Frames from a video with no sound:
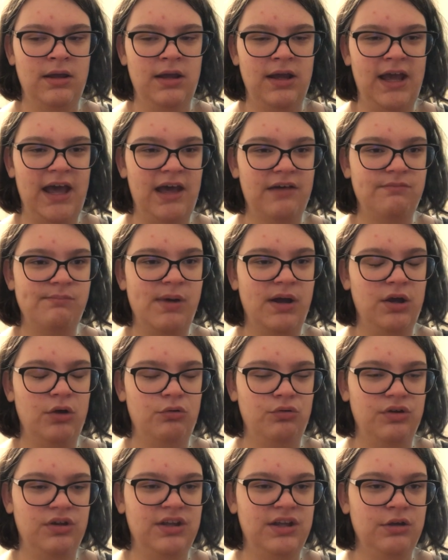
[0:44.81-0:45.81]
have my
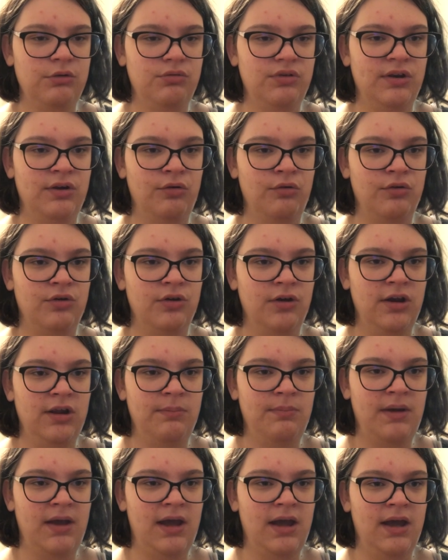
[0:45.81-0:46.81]
own cute little goodie
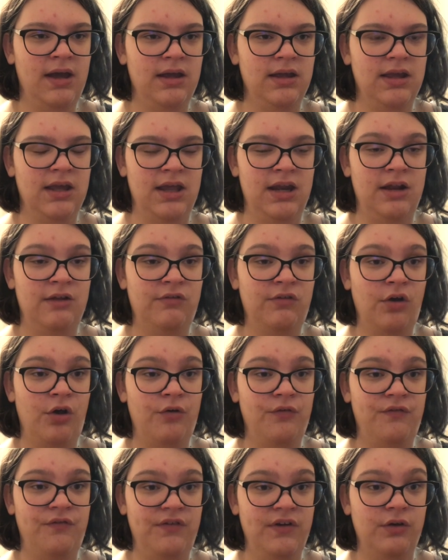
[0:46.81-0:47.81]
bag, and it's
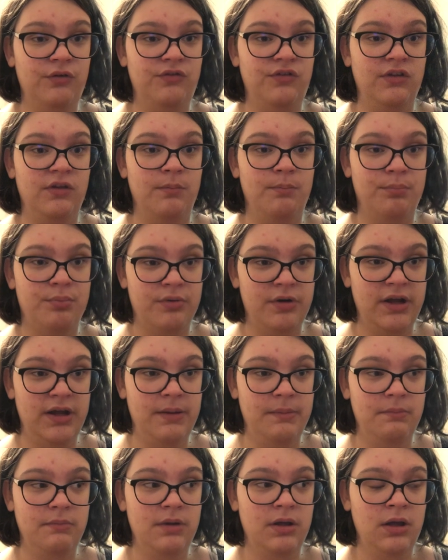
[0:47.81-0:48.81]
all filled to the
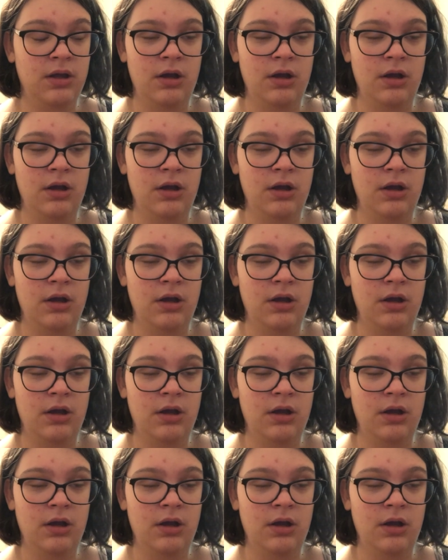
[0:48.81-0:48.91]
brim